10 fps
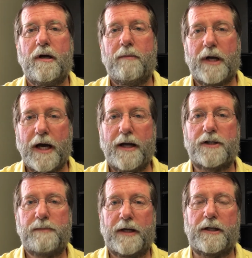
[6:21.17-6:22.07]
but I had
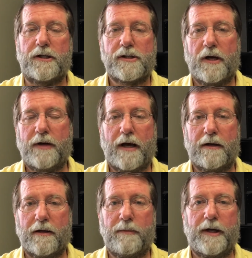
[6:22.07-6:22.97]
expected to slow down a
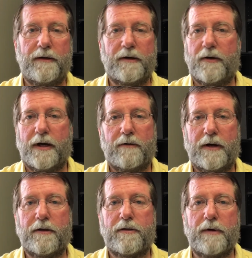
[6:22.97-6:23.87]
little bit and go down
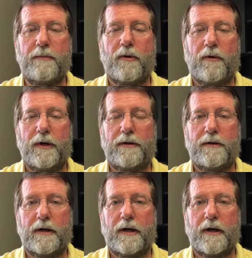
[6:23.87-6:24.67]
around the 3.5